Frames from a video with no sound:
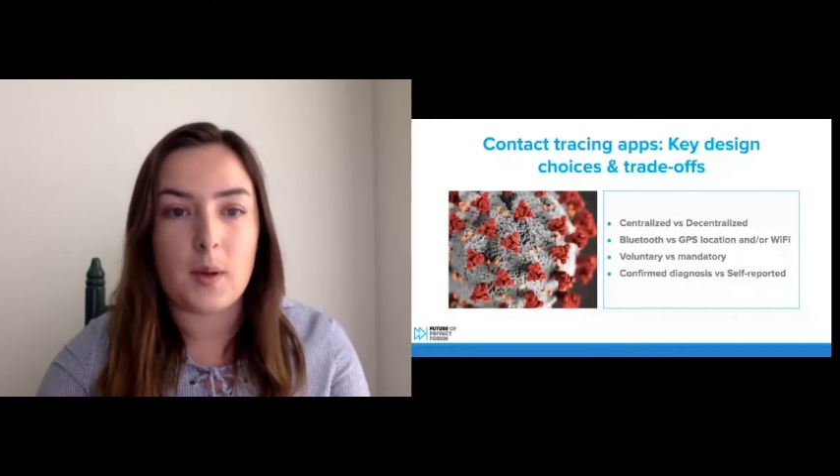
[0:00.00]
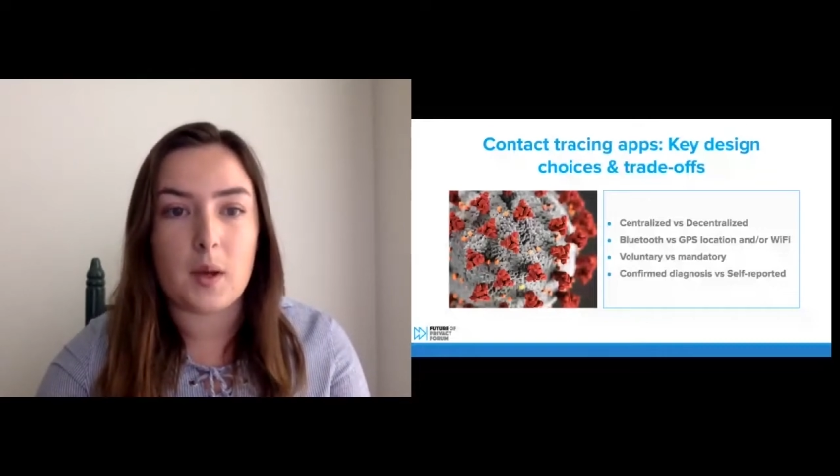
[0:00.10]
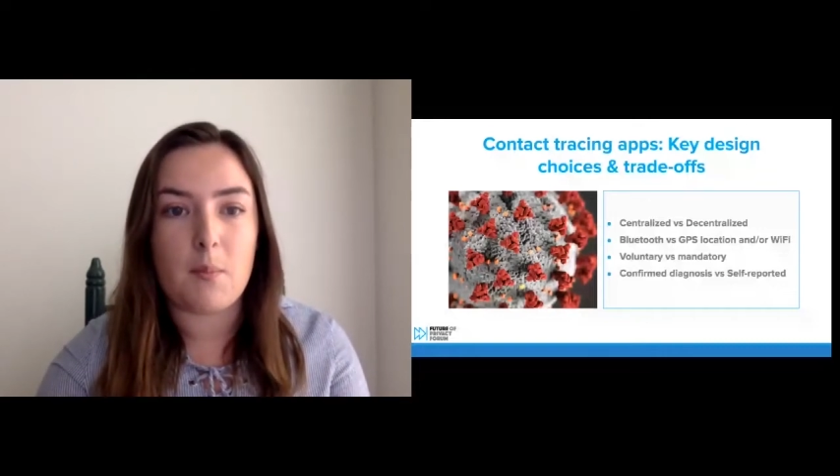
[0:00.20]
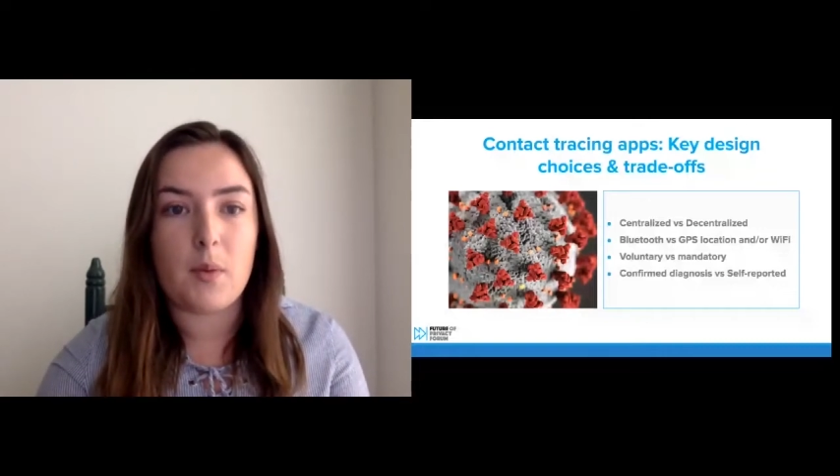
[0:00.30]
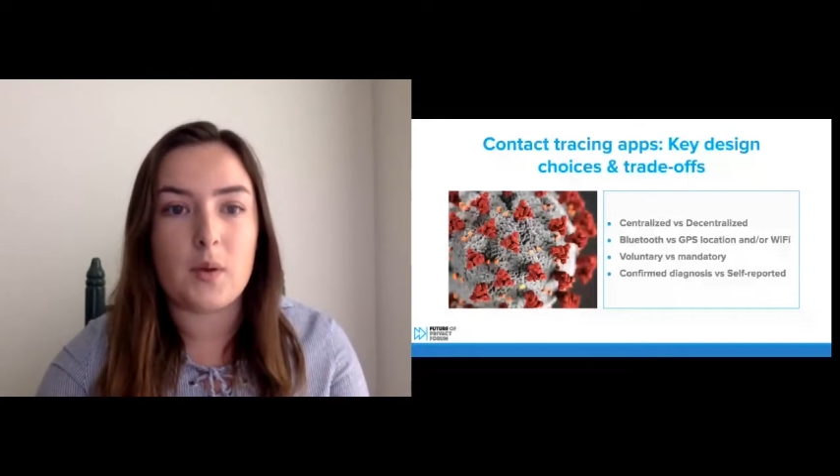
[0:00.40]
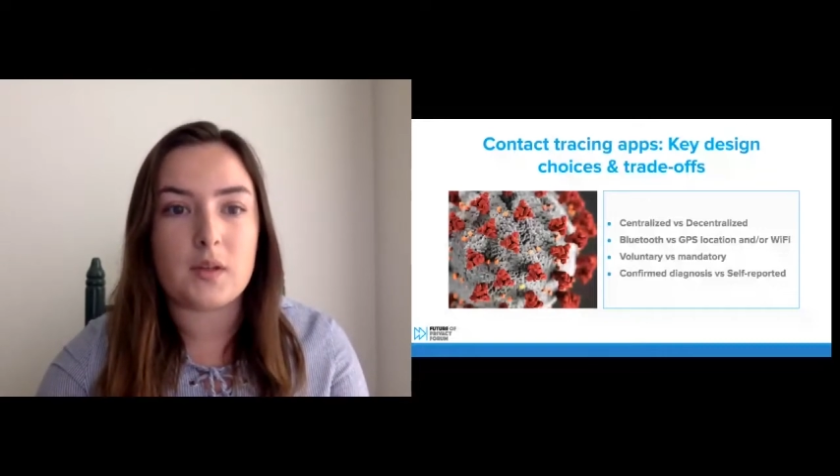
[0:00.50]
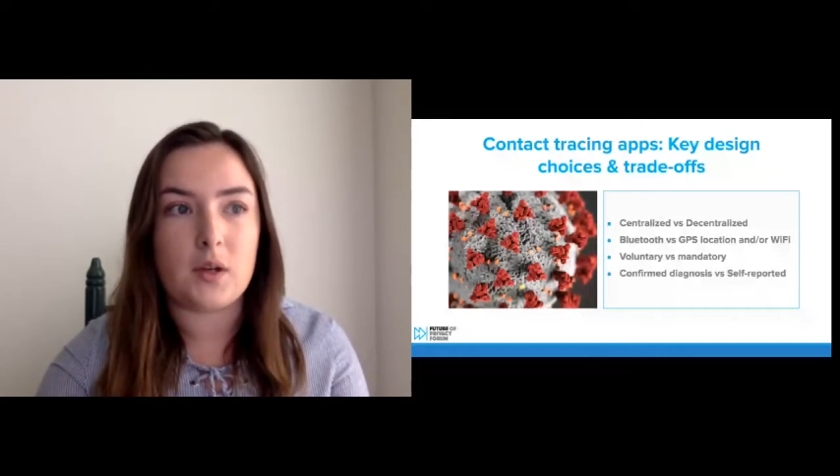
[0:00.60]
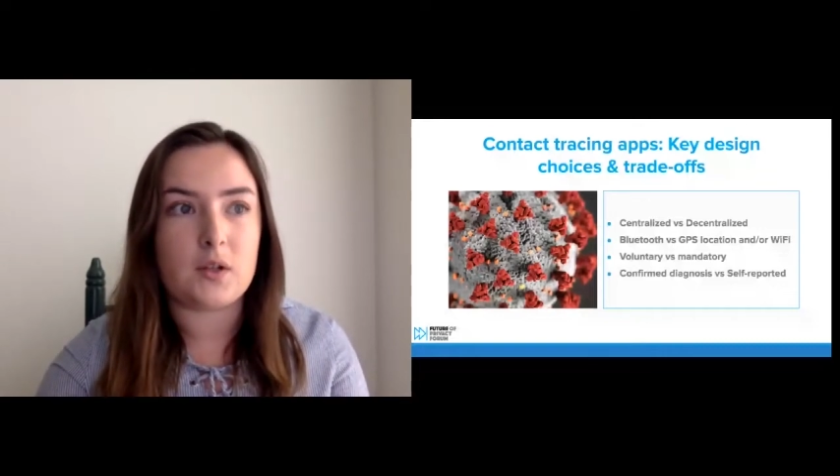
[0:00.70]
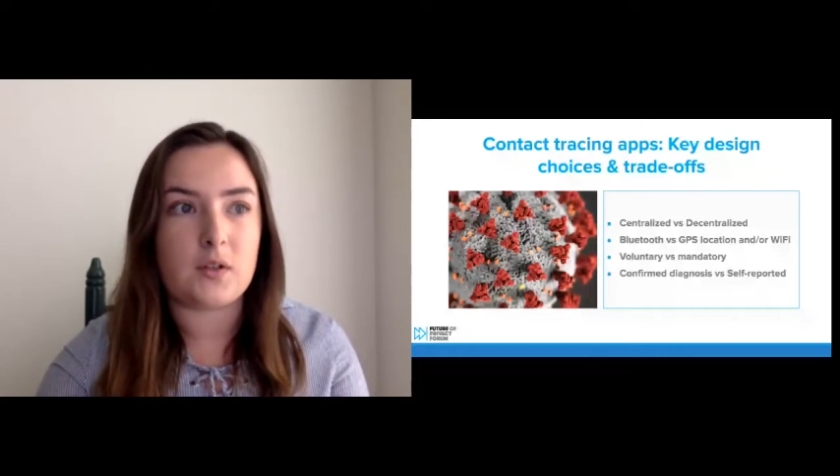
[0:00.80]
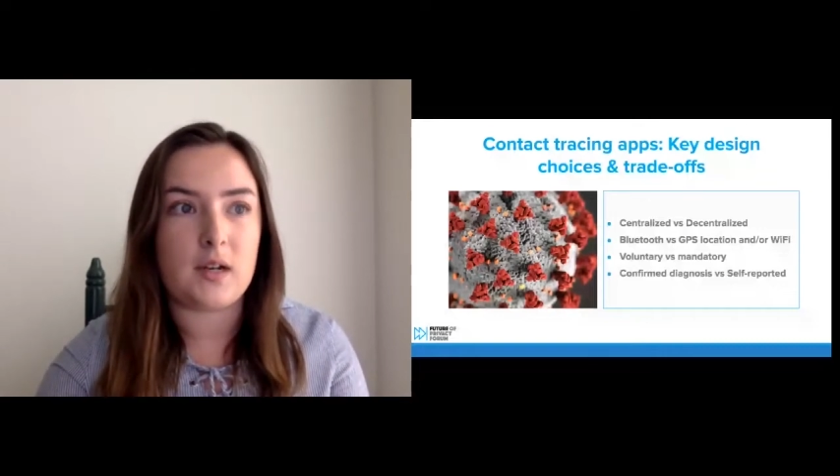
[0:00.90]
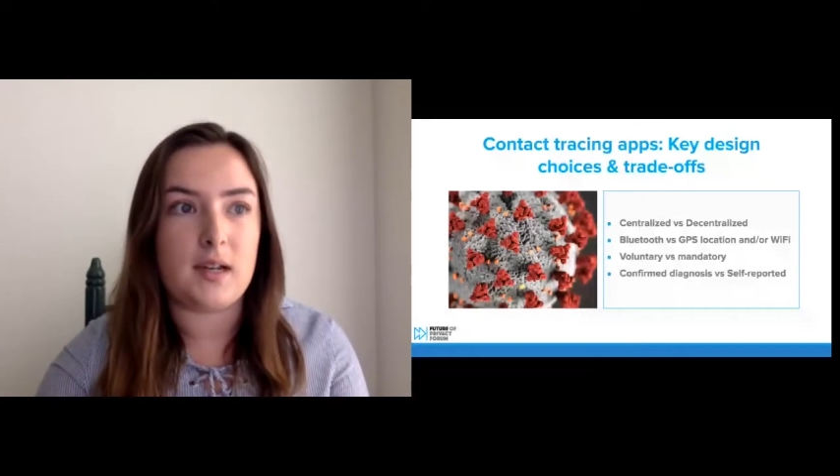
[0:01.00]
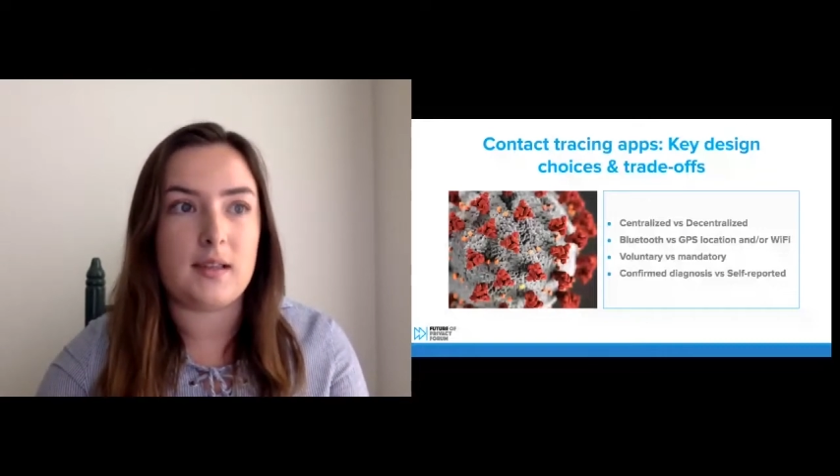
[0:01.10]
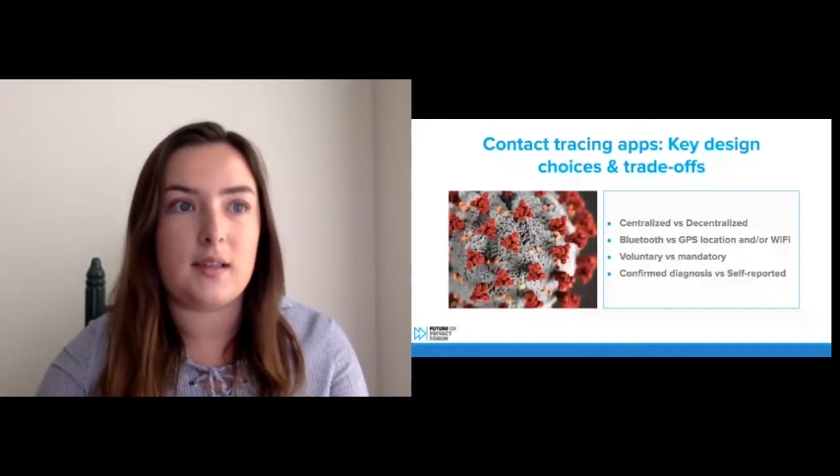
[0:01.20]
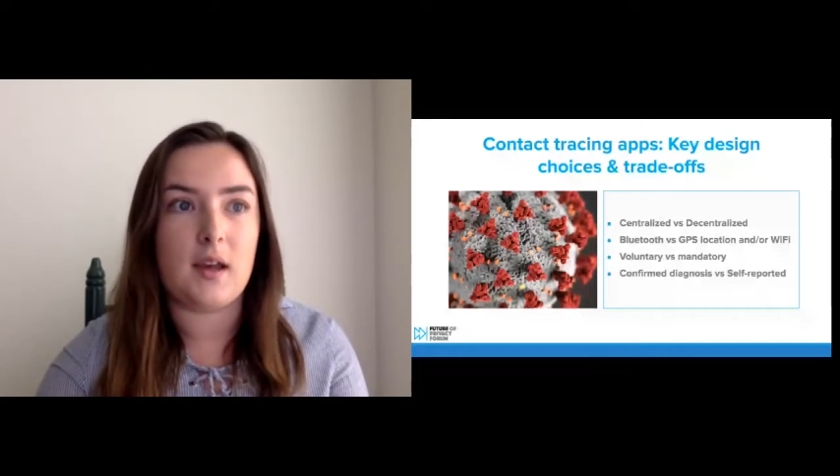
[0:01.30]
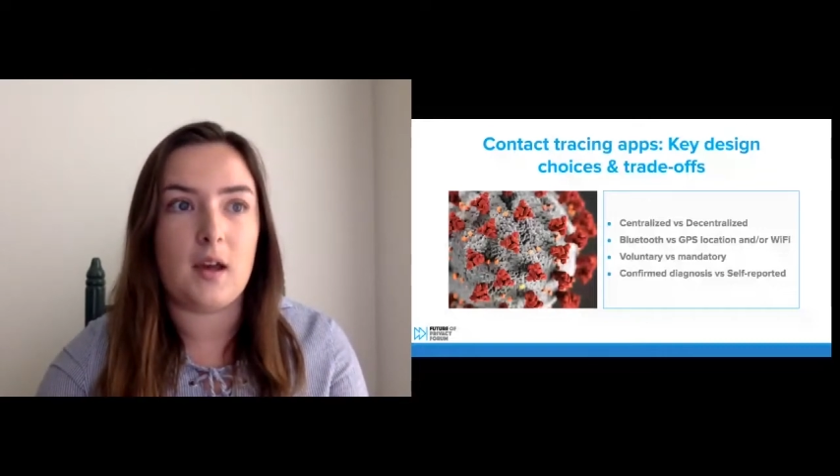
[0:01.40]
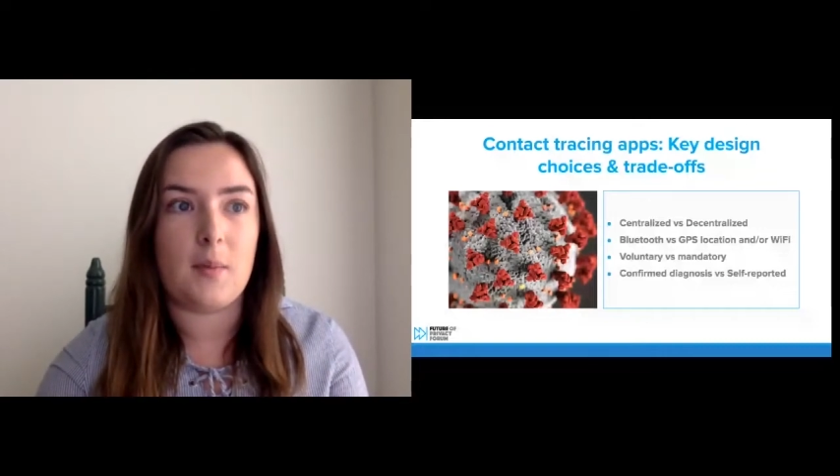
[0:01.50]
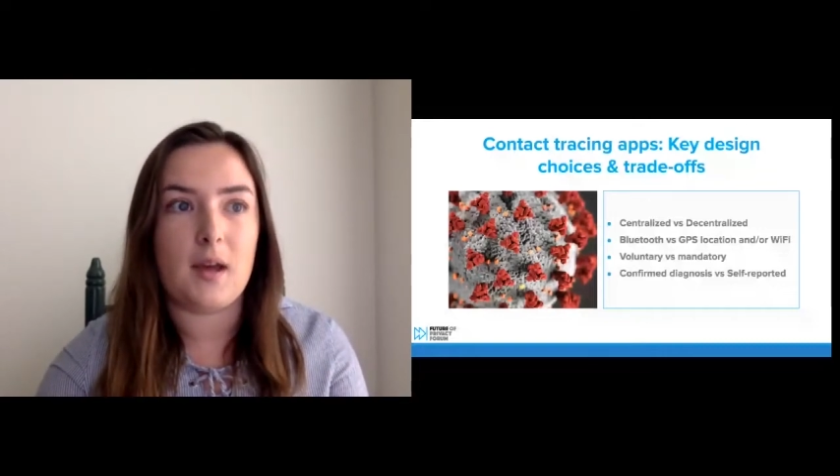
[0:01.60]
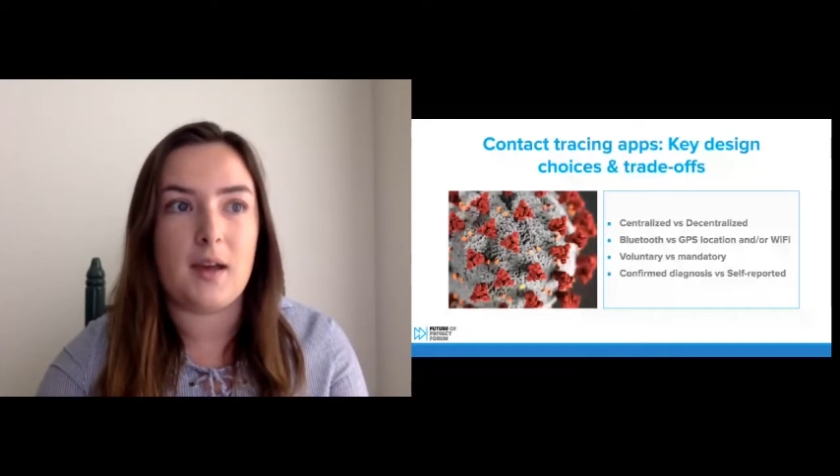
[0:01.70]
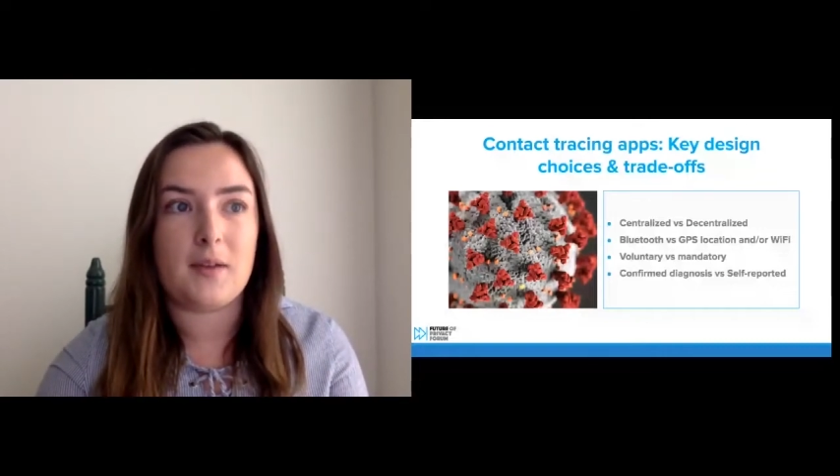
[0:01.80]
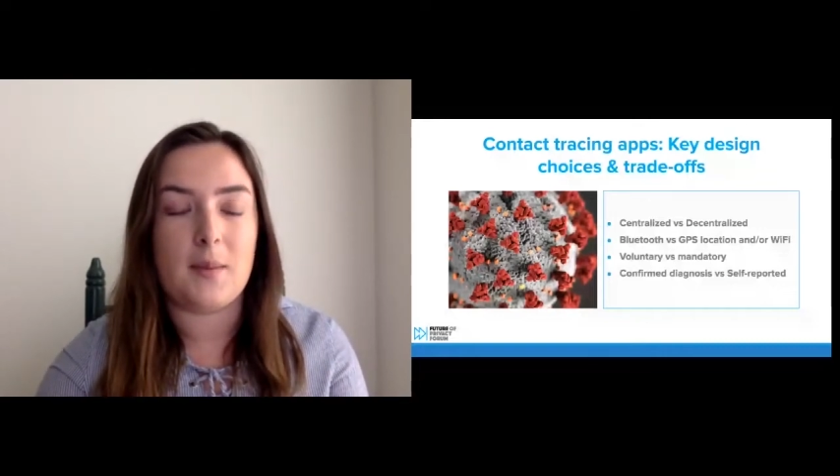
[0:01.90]
but most countries
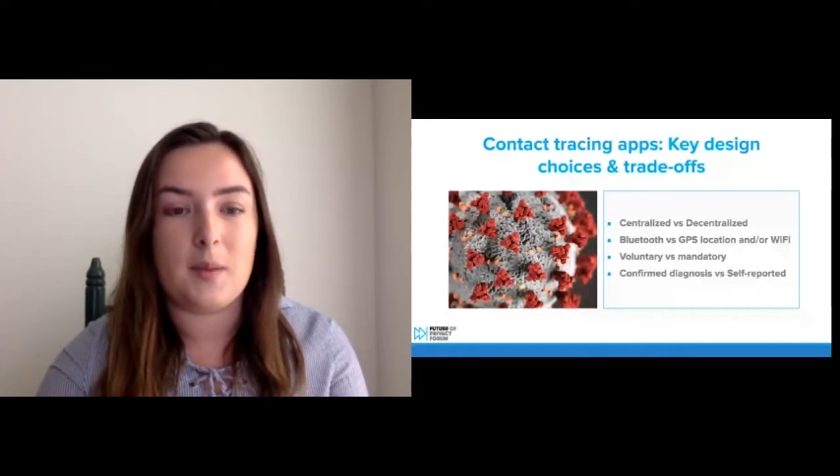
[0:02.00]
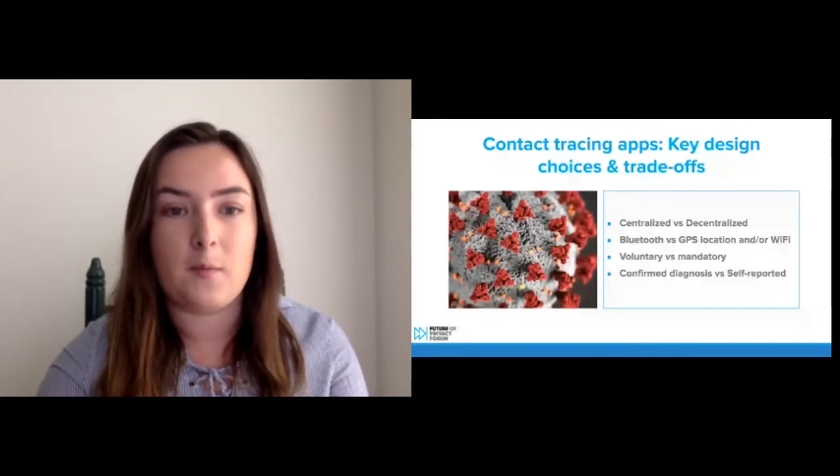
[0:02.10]
have kept them